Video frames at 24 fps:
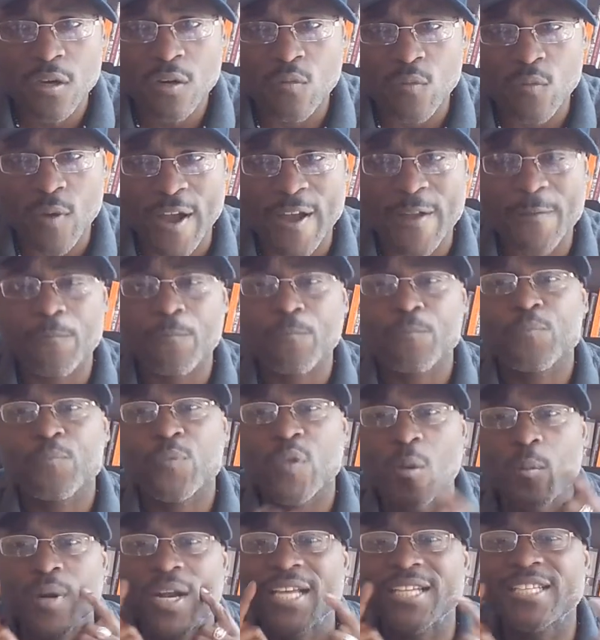right?
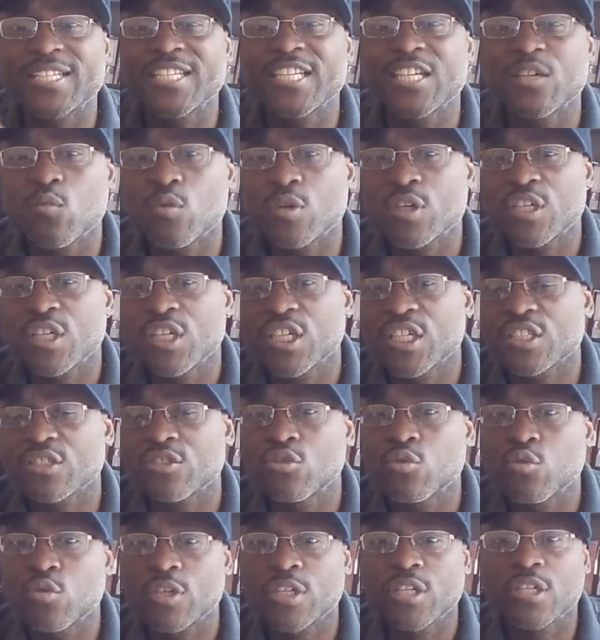But I did want to look
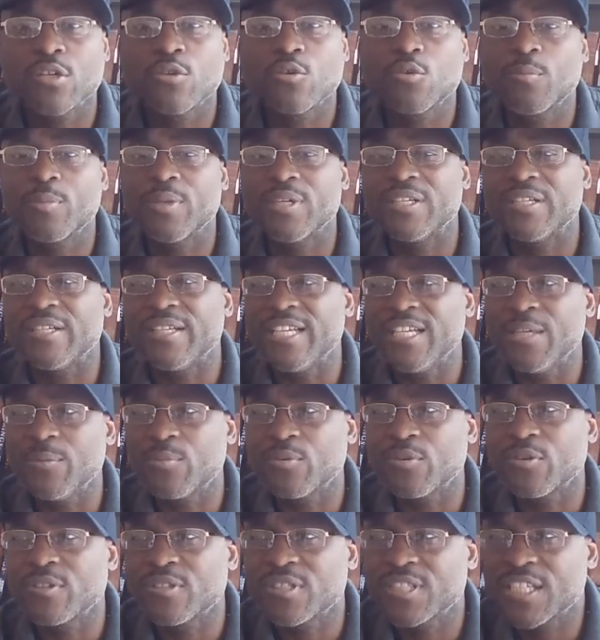into it a little bit
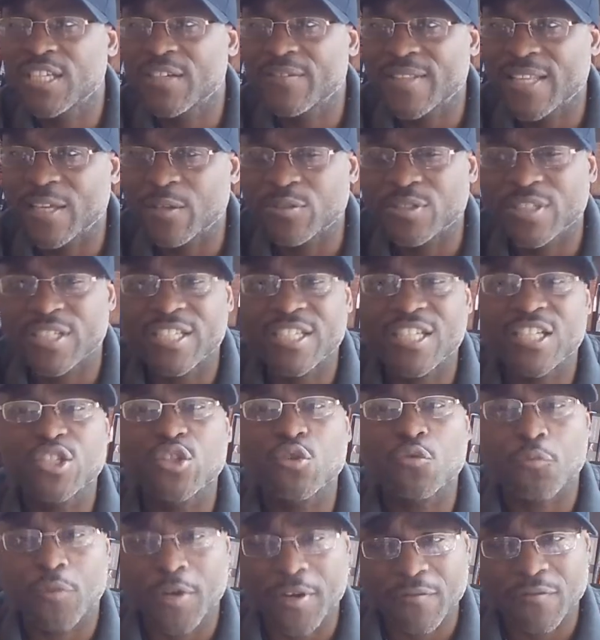deeper to see if there was any other
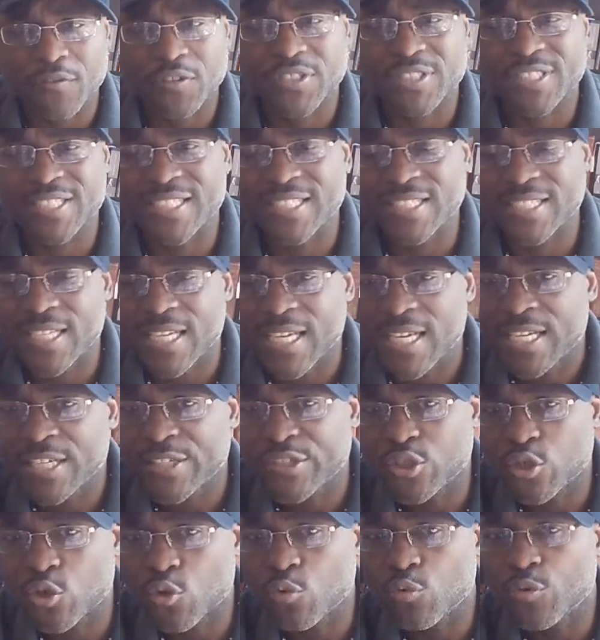references
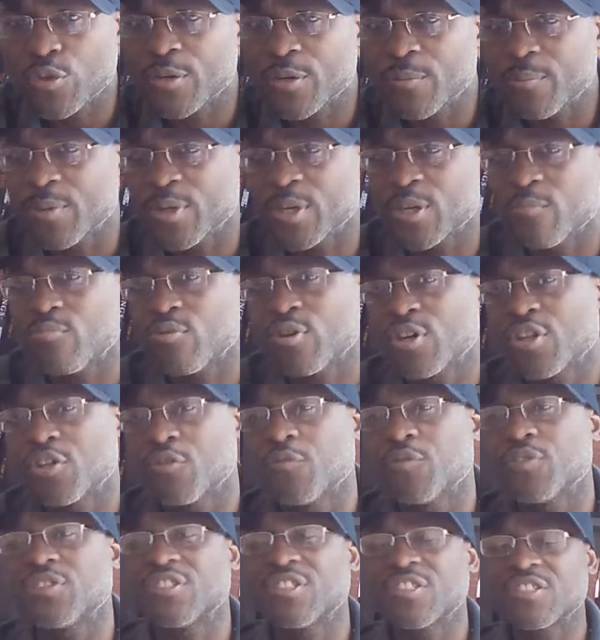to them being brother
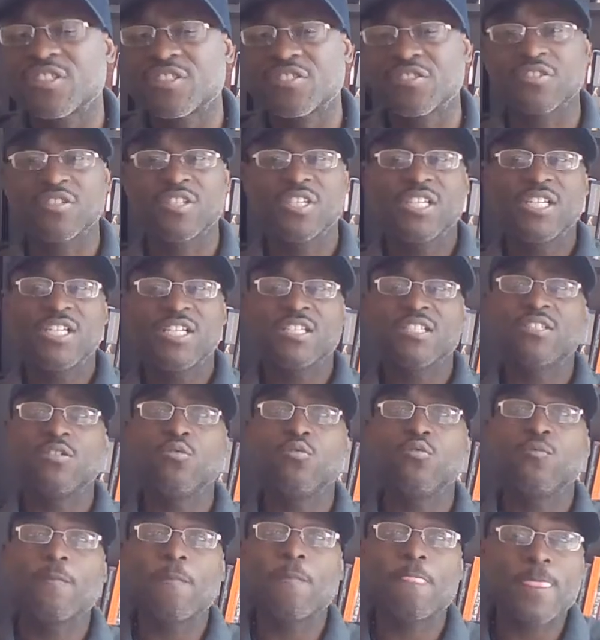and sister,
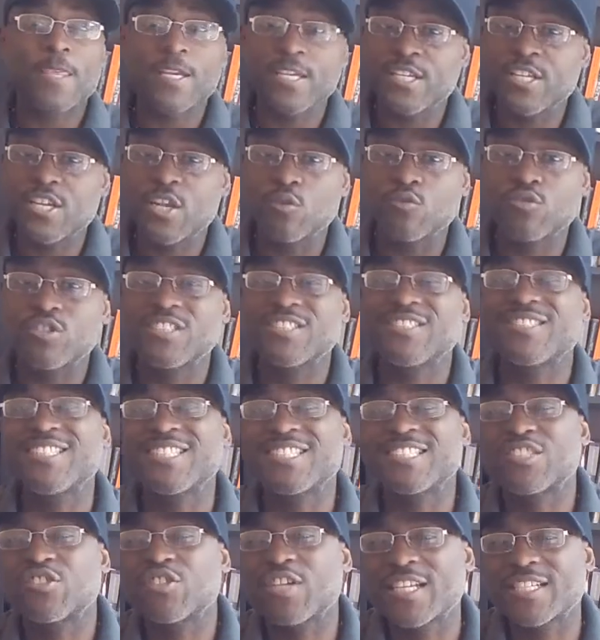to
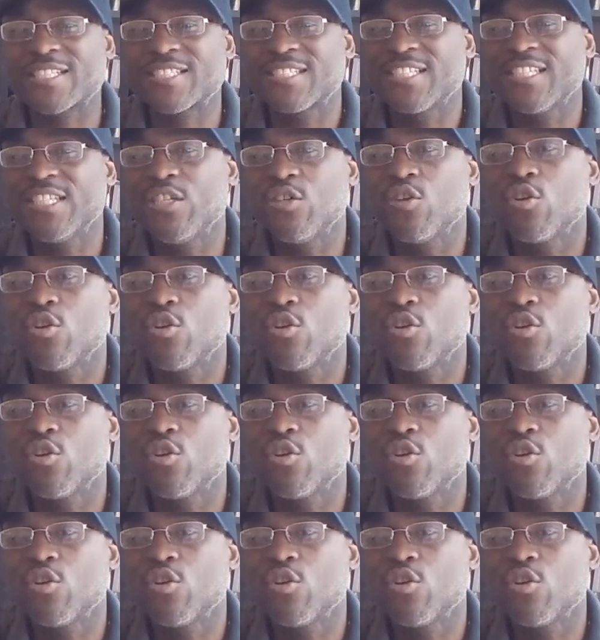just to try to see